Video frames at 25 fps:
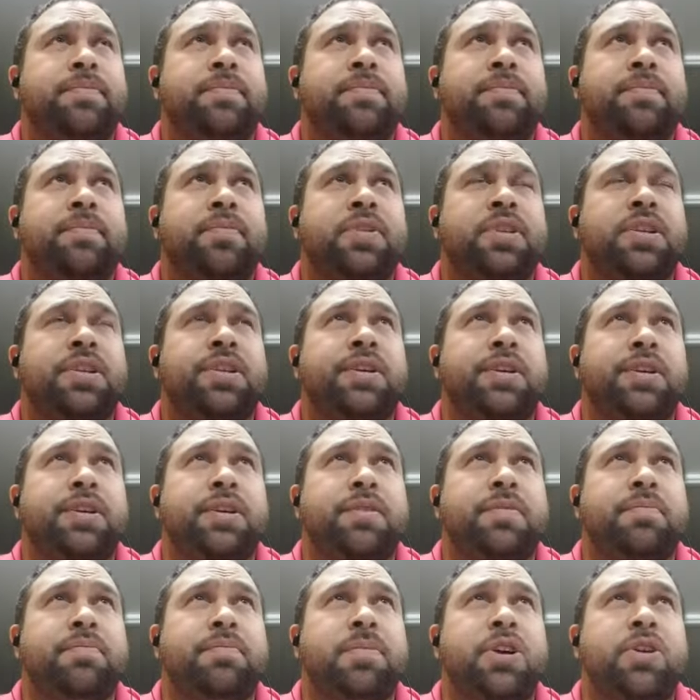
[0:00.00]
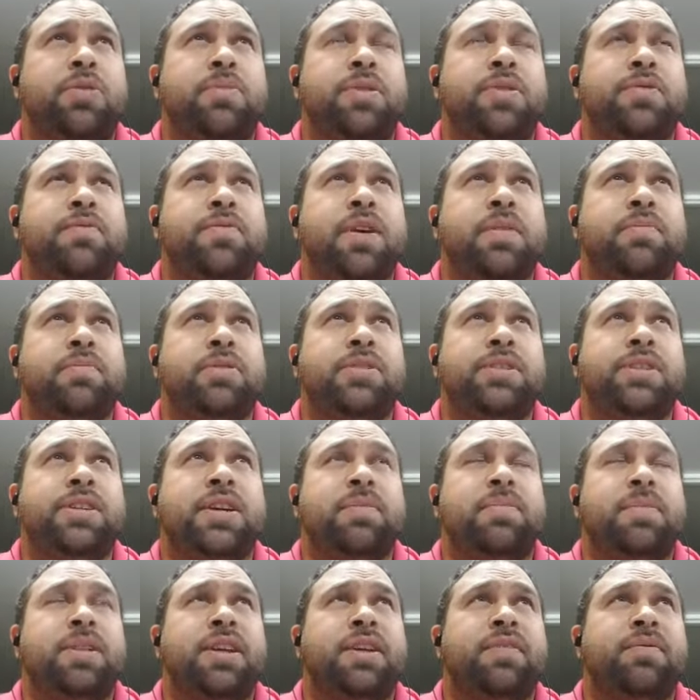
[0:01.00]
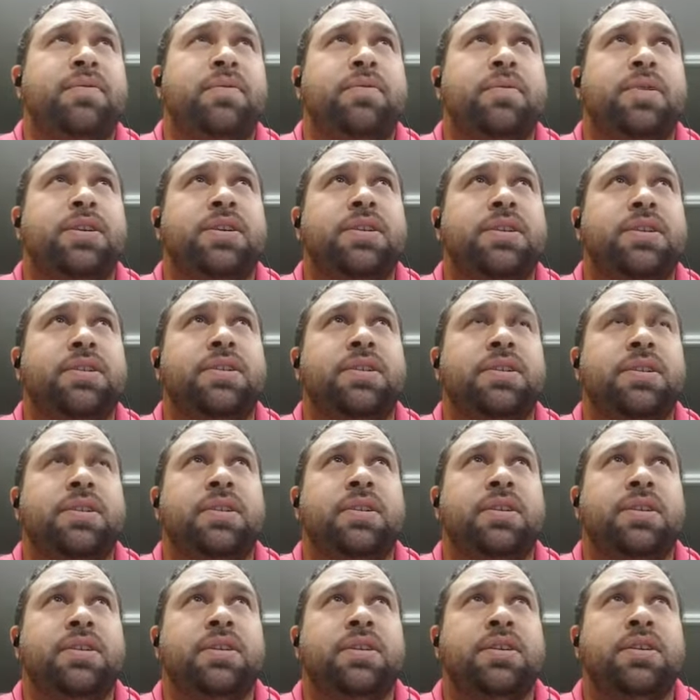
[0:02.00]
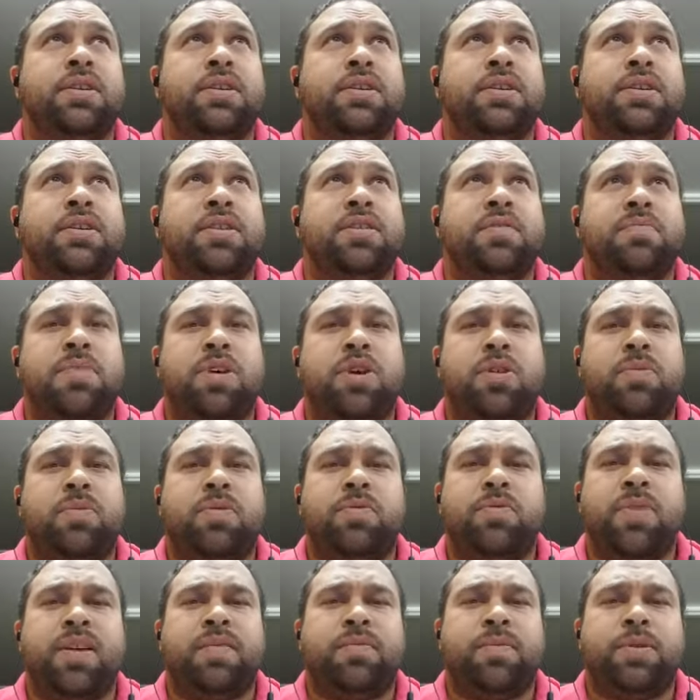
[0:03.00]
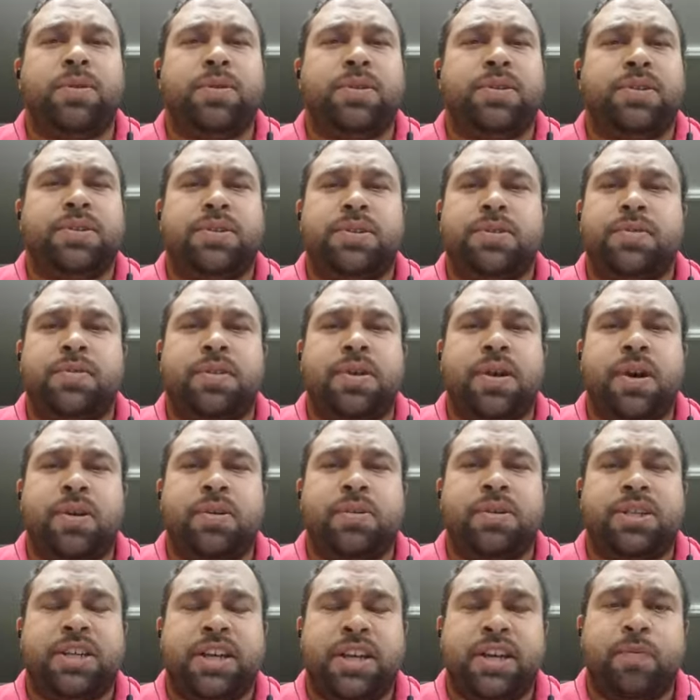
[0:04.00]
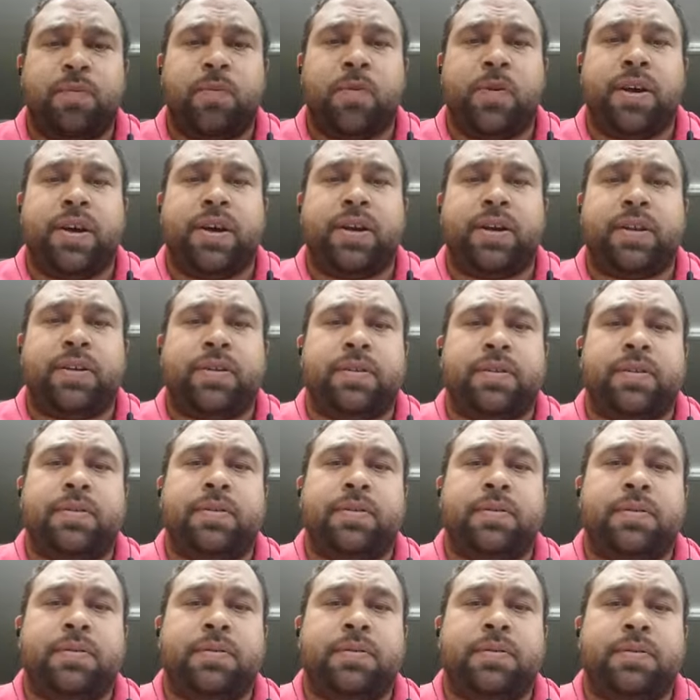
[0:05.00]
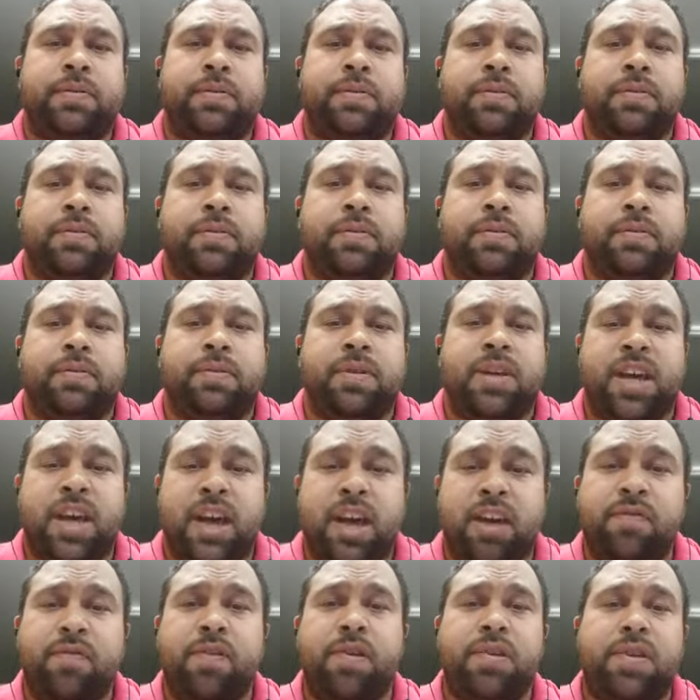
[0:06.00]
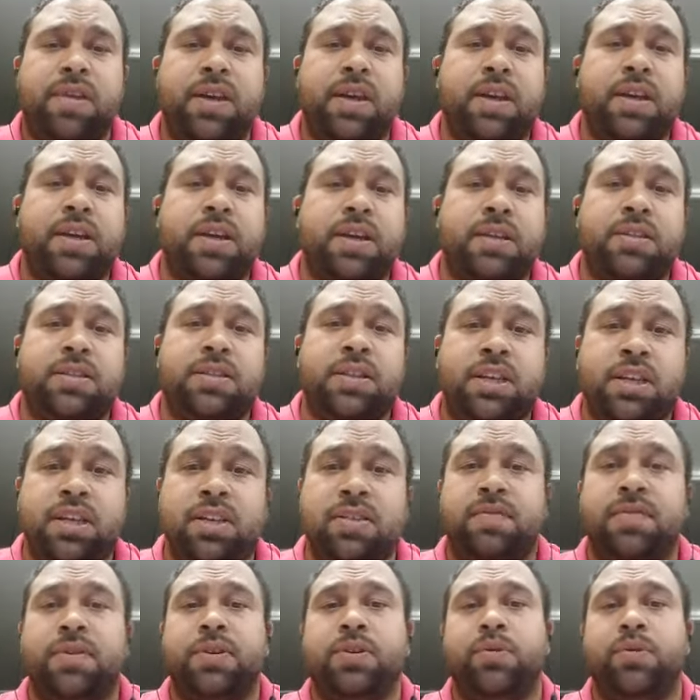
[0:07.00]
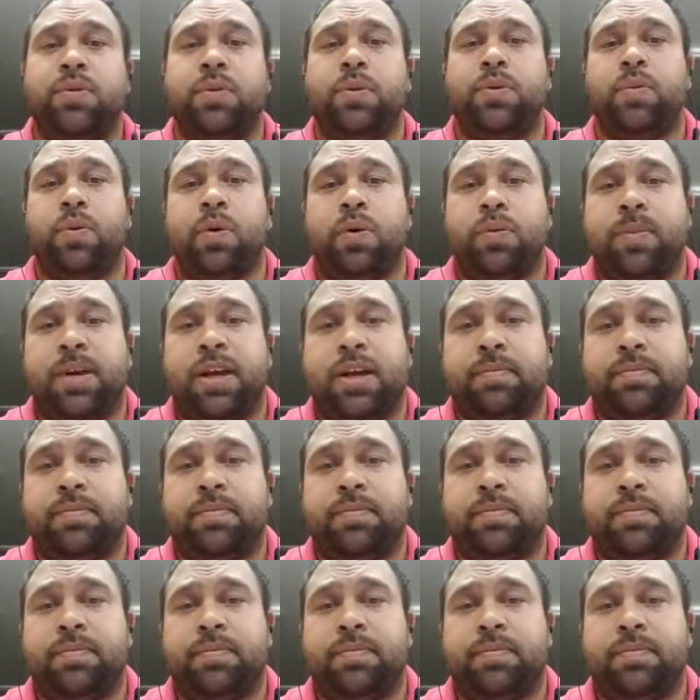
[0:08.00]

Melbourne Rebels, I believe it was. The Melbourne Rebels do no teamwork. Everything is individual warm-up.